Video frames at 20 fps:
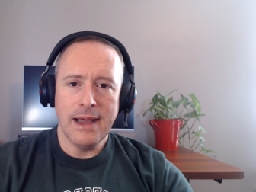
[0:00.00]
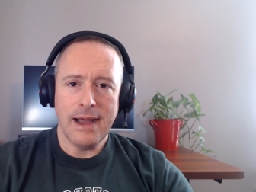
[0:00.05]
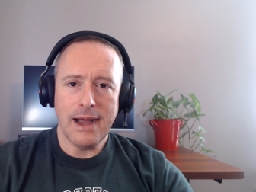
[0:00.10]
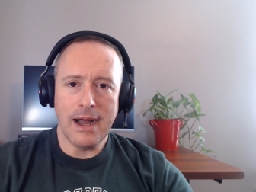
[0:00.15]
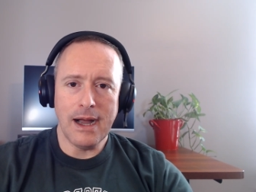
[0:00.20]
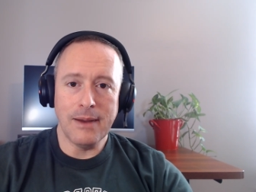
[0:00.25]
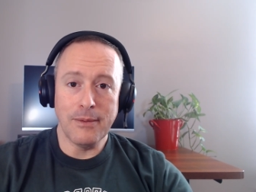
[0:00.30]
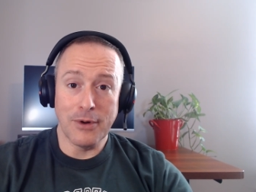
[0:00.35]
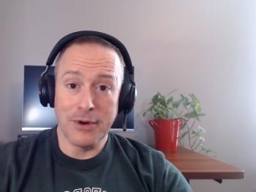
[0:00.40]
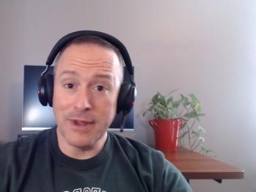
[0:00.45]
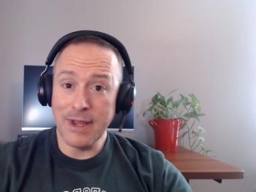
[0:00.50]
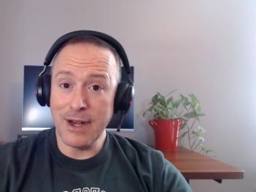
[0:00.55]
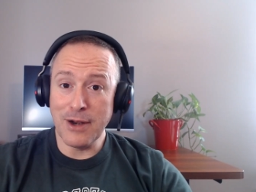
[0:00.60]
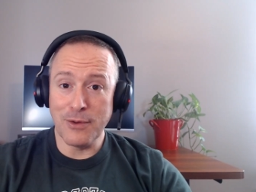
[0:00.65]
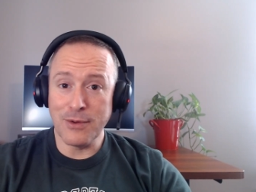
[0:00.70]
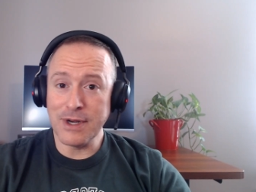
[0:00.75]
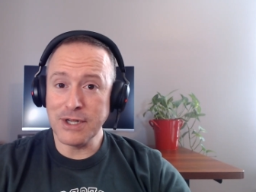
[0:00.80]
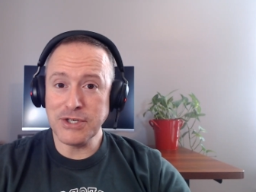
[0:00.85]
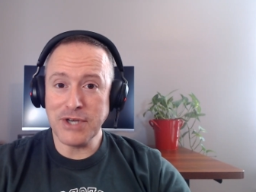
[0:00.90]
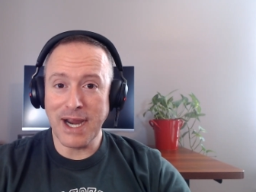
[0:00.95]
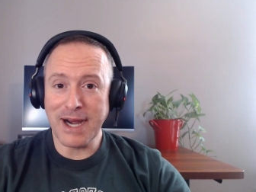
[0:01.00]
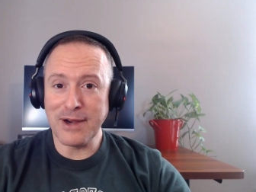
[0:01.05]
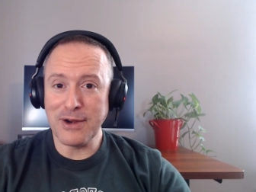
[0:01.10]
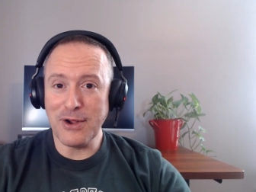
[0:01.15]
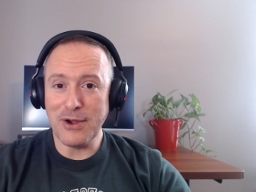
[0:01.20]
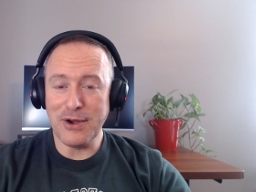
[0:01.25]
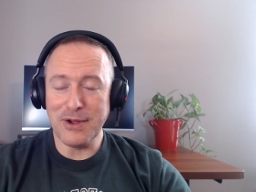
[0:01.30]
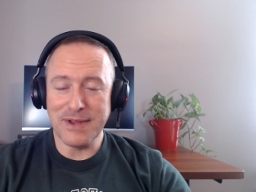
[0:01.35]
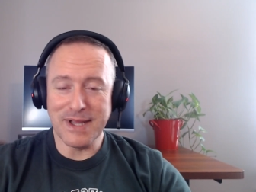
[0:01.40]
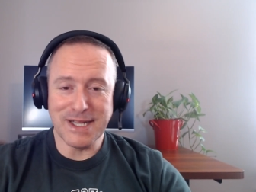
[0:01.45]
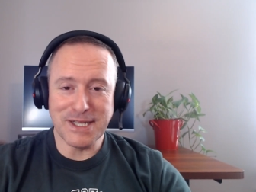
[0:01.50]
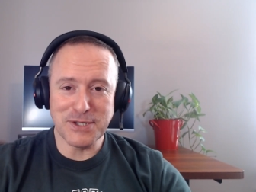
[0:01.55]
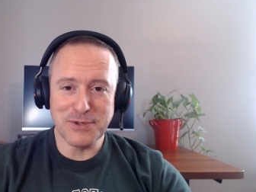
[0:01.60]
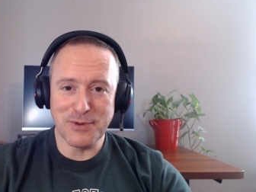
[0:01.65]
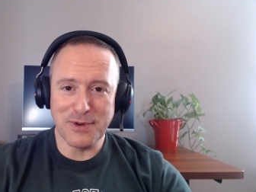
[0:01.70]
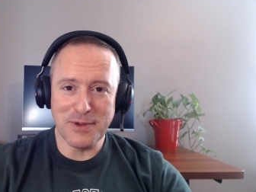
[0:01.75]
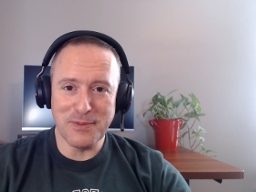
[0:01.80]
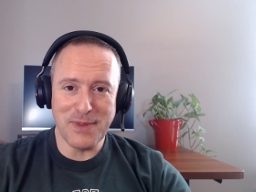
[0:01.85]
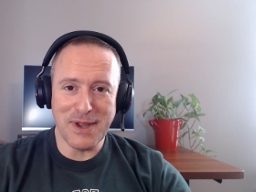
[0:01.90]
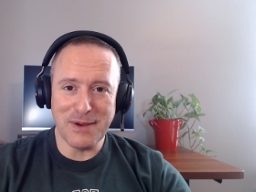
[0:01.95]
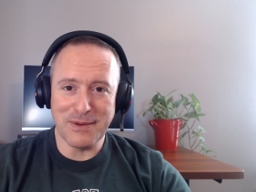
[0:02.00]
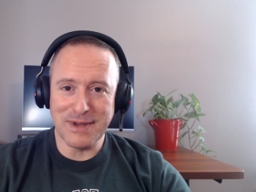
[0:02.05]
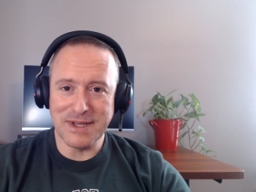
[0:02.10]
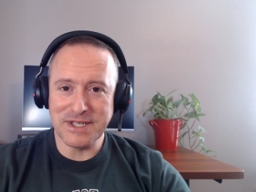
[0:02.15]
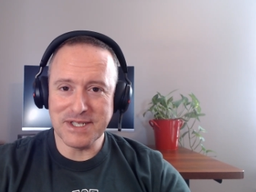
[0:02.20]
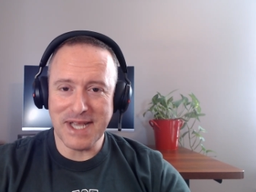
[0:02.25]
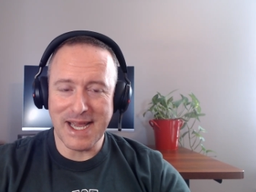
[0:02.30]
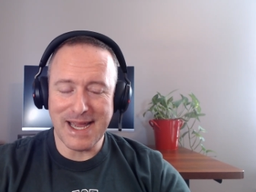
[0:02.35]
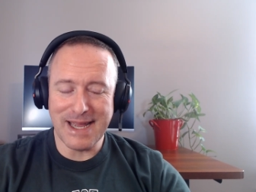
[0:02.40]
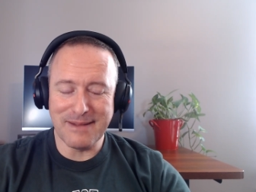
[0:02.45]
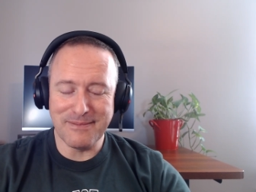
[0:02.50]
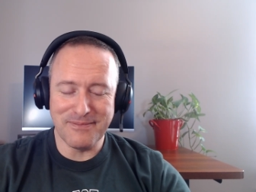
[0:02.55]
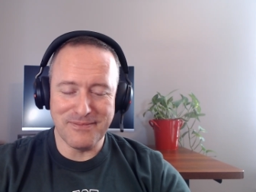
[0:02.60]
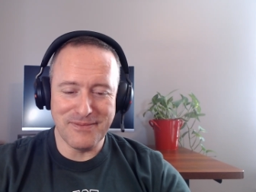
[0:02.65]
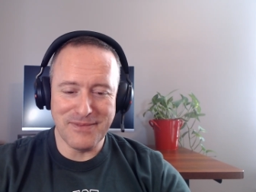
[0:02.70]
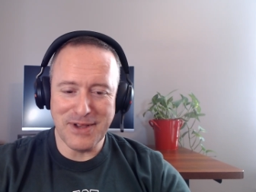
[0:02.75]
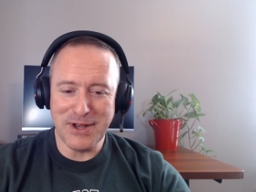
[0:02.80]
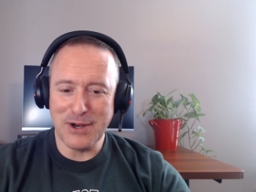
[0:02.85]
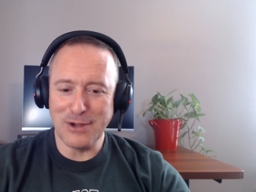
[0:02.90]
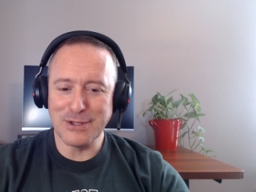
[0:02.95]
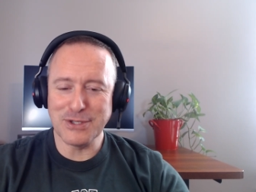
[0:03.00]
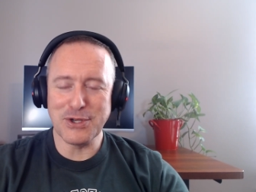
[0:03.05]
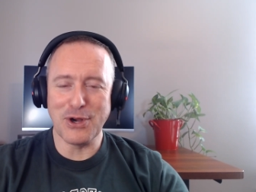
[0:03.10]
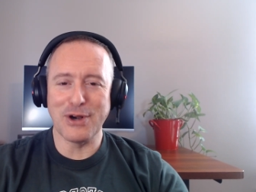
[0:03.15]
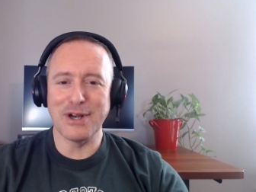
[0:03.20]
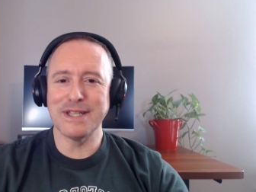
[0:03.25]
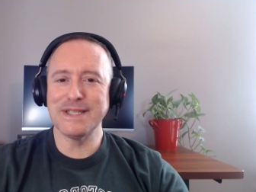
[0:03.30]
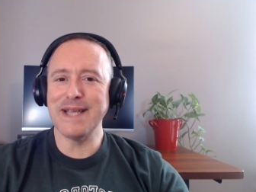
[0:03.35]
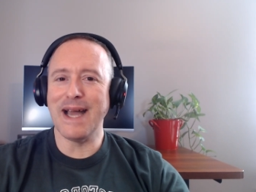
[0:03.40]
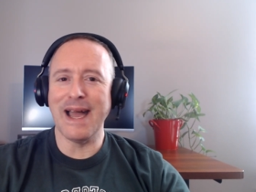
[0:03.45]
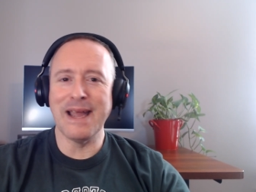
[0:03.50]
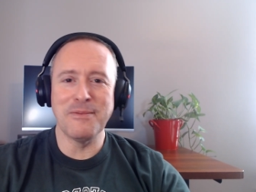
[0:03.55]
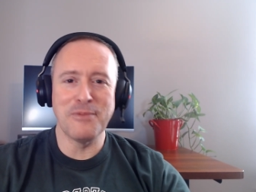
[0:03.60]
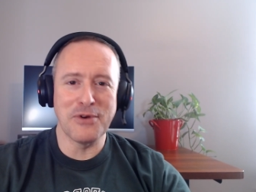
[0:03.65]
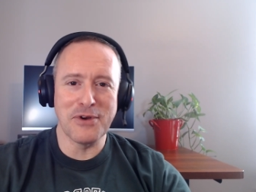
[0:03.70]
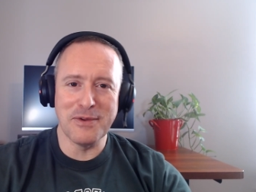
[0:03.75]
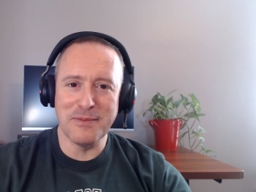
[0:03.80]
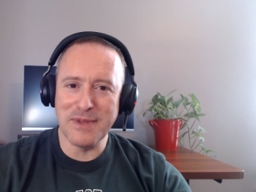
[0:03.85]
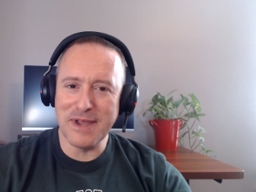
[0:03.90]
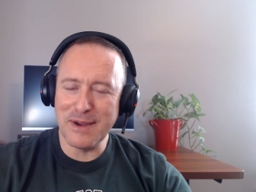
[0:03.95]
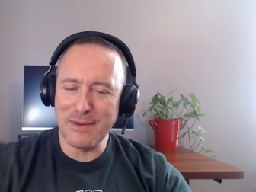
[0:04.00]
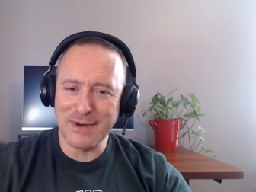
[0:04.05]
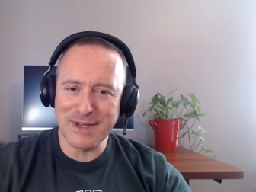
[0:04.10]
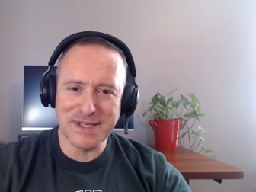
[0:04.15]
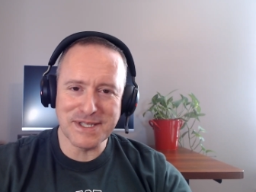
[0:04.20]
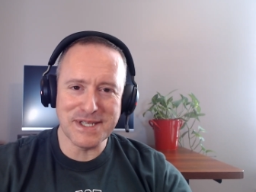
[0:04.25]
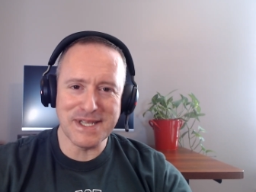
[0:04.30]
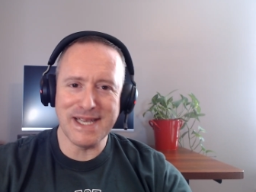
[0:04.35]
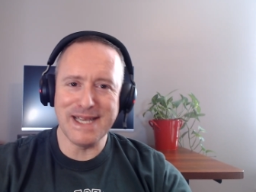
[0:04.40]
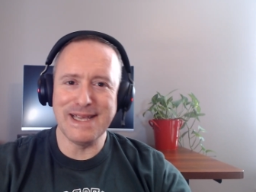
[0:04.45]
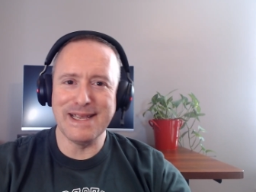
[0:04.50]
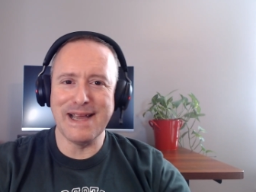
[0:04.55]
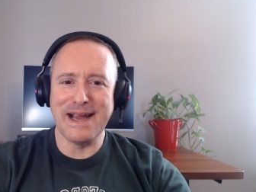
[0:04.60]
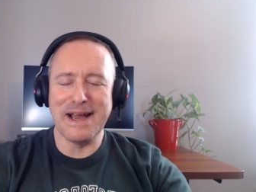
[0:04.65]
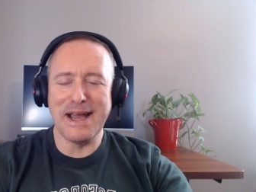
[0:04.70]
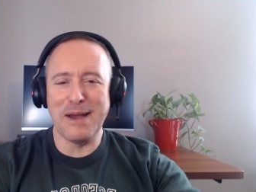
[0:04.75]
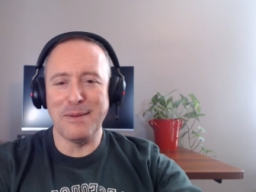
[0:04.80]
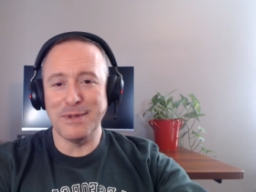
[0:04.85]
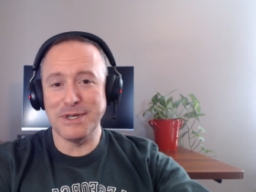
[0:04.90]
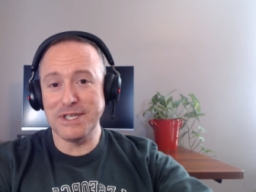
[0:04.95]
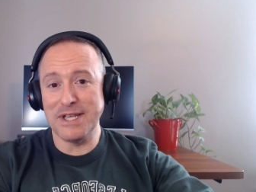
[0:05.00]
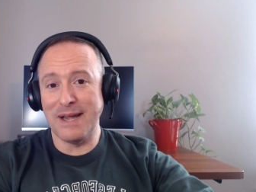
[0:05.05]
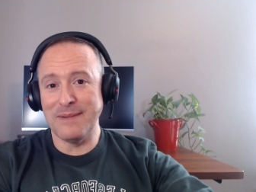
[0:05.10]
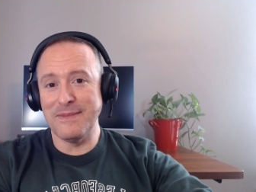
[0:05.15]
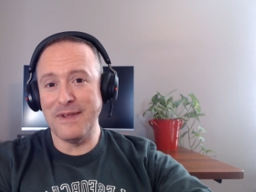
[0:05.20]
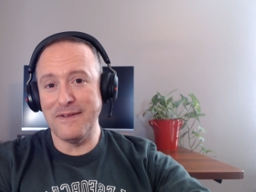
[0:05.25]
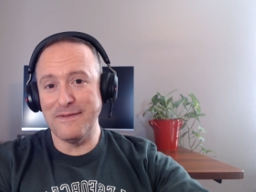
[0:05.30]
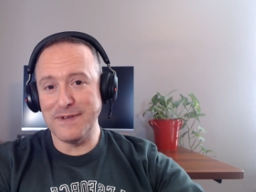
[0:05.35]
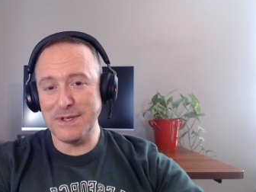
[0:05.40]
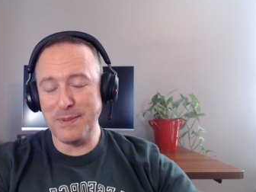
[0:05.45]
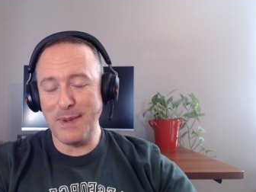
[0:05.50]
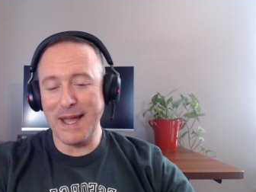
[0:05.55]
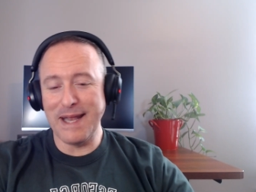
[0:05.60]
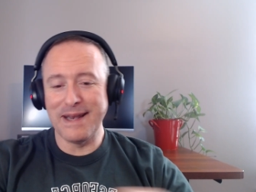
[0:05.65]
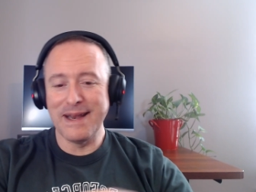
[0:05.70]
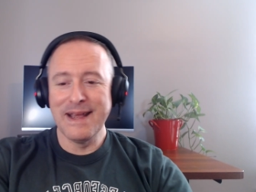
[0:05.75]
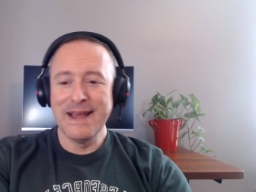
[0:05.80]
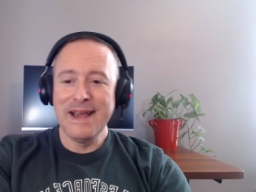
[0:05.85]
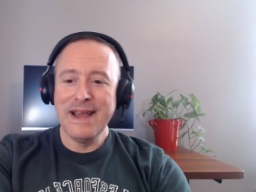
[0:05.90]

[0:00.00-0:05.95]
or they don't want to track at all. They just want to be able to say, start a timer and be able to see how much time they've spent.